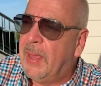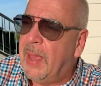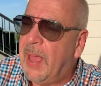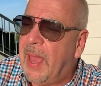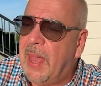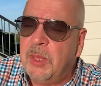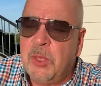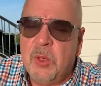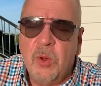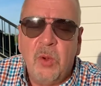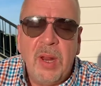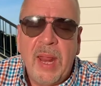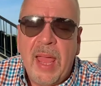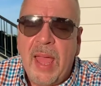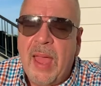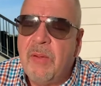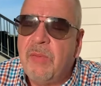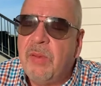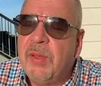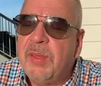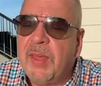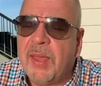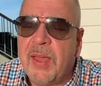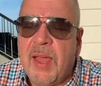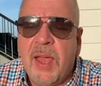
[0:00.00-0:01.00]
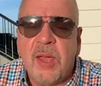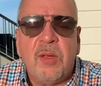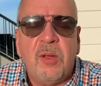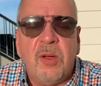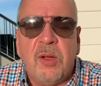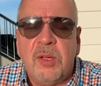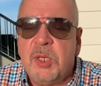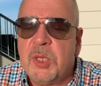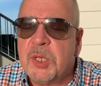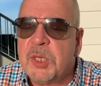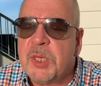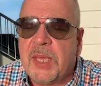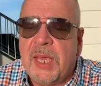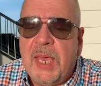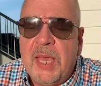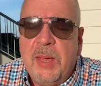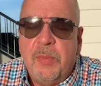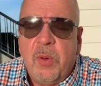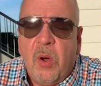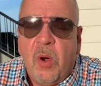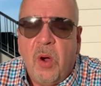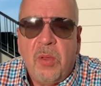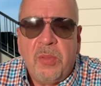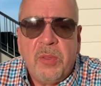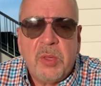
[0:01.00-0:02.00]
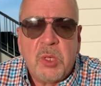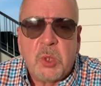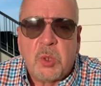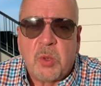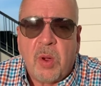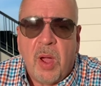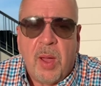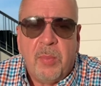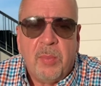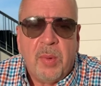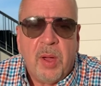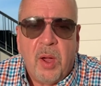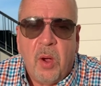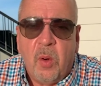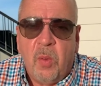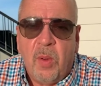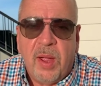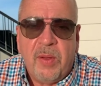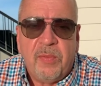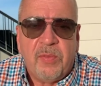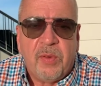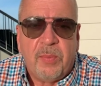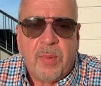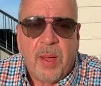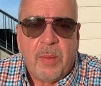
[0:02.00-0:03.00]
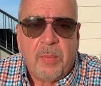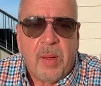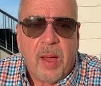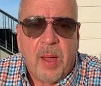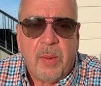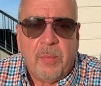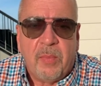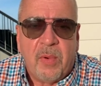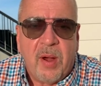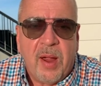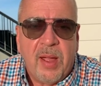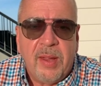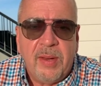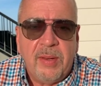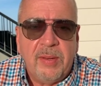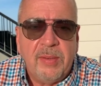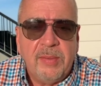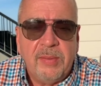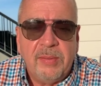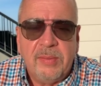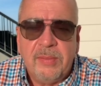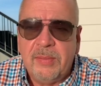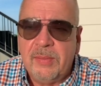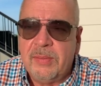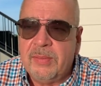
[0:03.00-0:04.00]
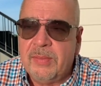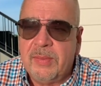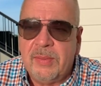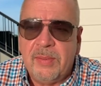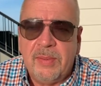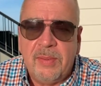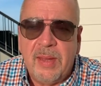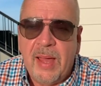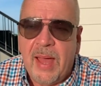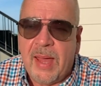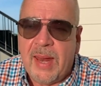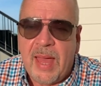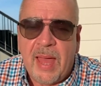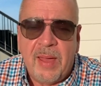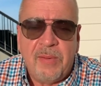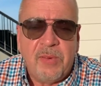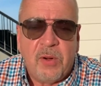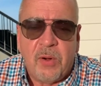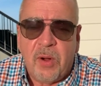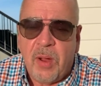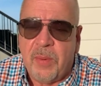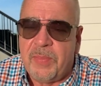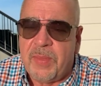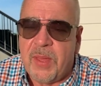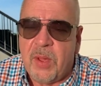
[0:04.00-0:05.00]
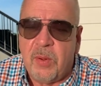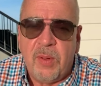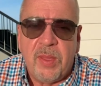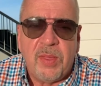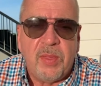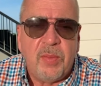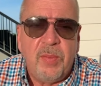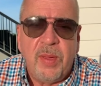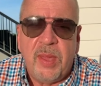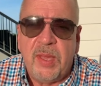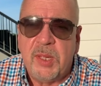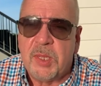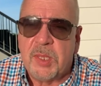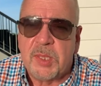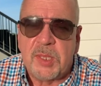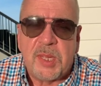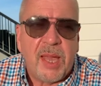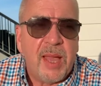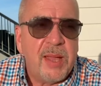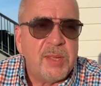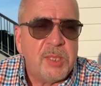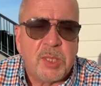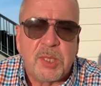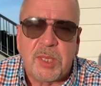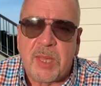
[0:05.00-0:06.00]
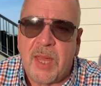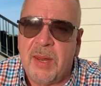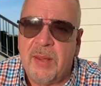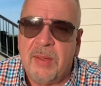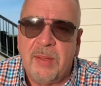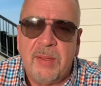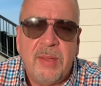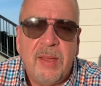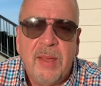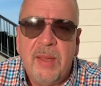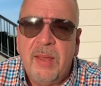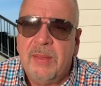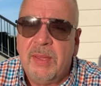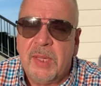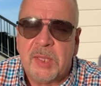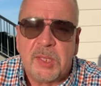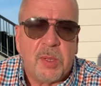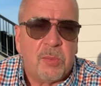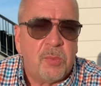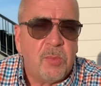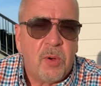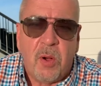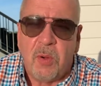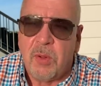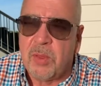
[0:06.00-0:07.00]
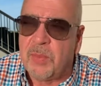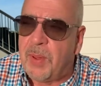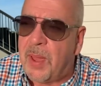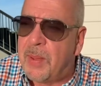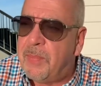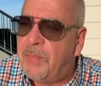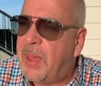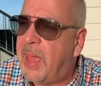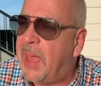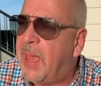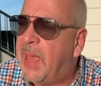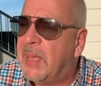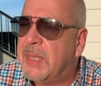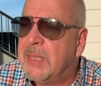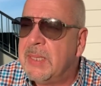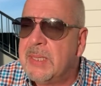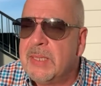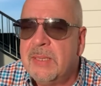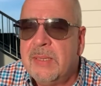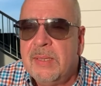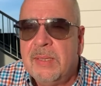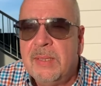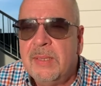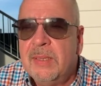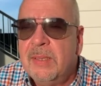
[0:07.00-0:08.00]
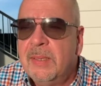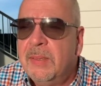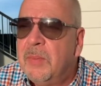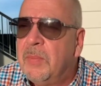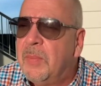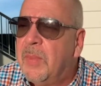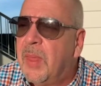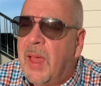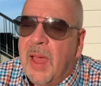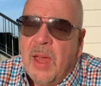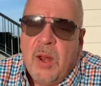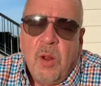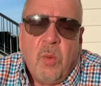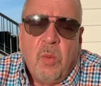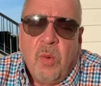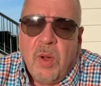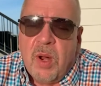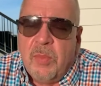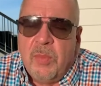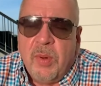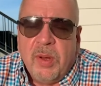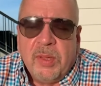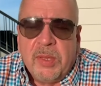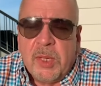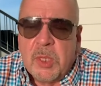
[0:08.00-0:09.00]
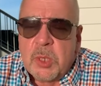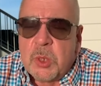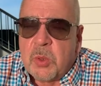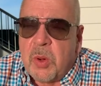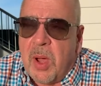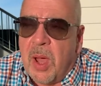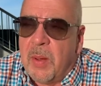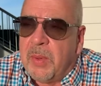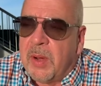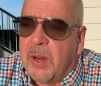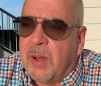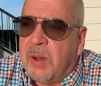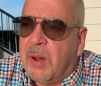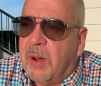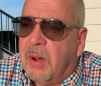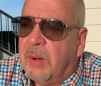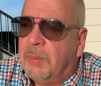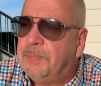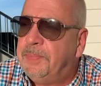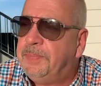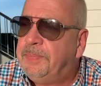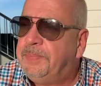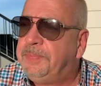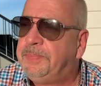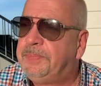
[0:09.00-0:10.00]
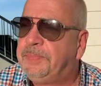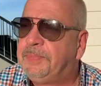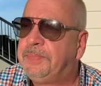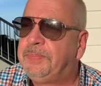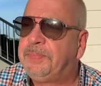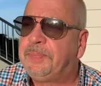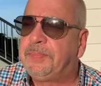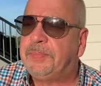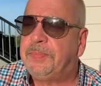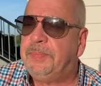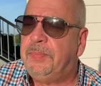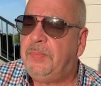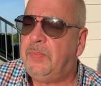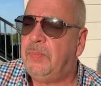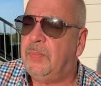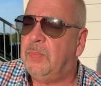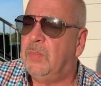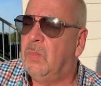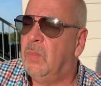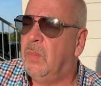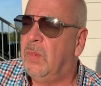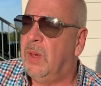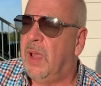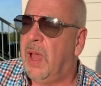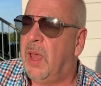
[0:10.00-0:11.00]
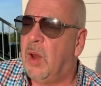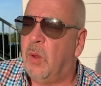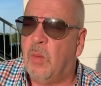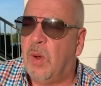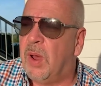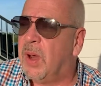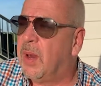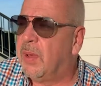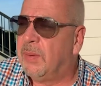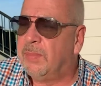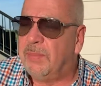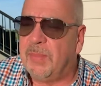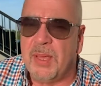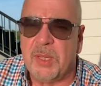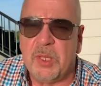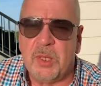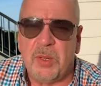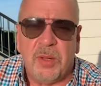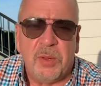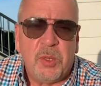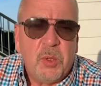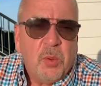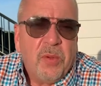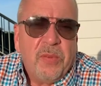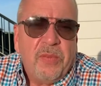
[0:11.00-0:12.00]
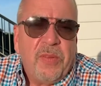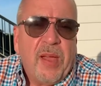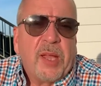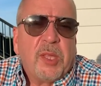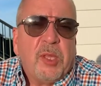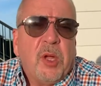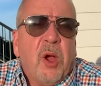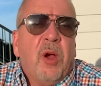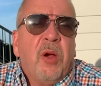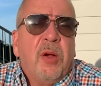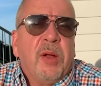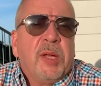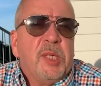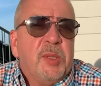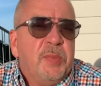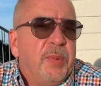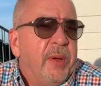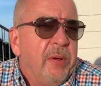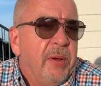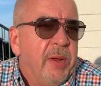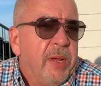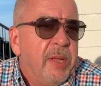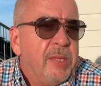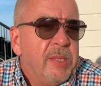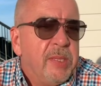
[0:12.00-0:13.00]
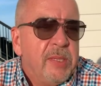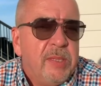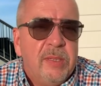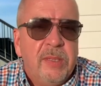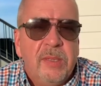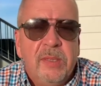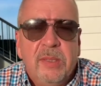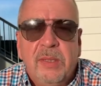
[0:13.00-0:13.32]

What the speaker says: And doing everything I could just to keep all this drama away from my mom, right? Not have her up there with me, just say, there's something wrong with my band. I don't want to bring this drama to her. I don't want it to affect her experience.